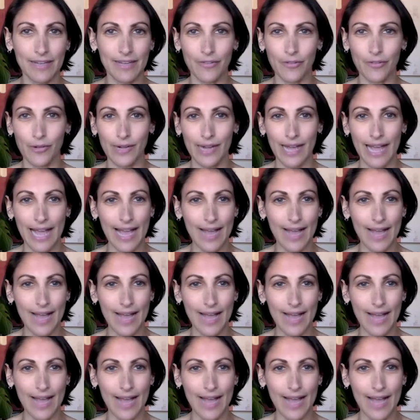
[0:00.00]
make everyone
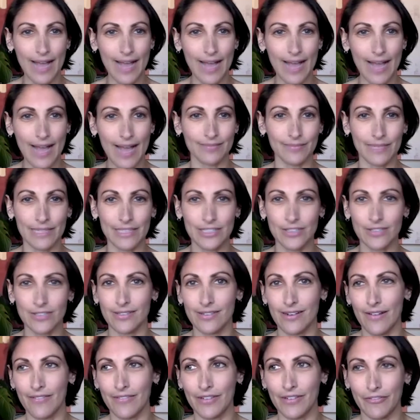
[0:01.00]
happy
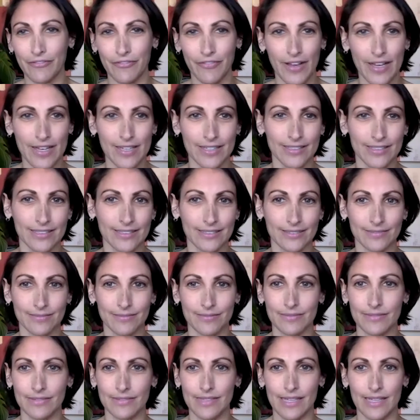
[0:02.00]
and make sure they're having
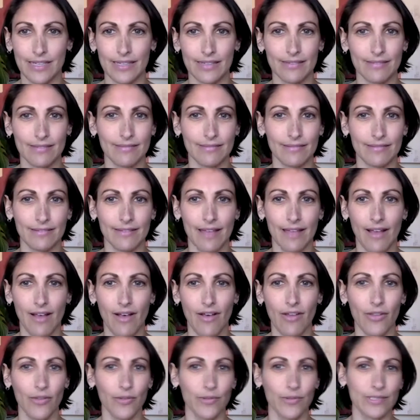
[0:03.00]
fun and that
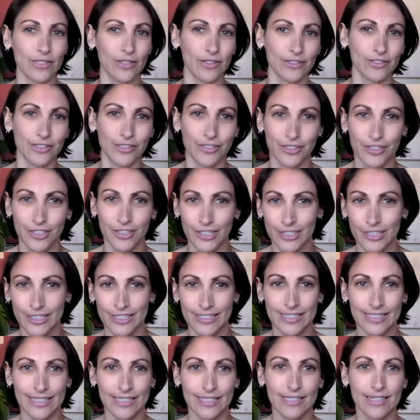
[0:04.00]
all the results are
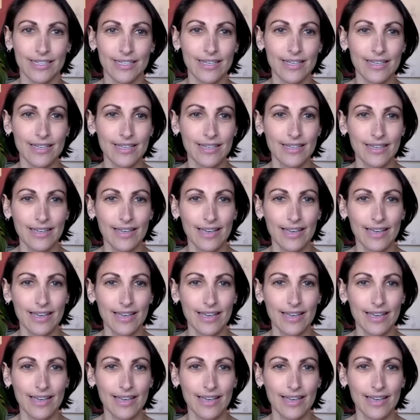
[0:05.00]
good. And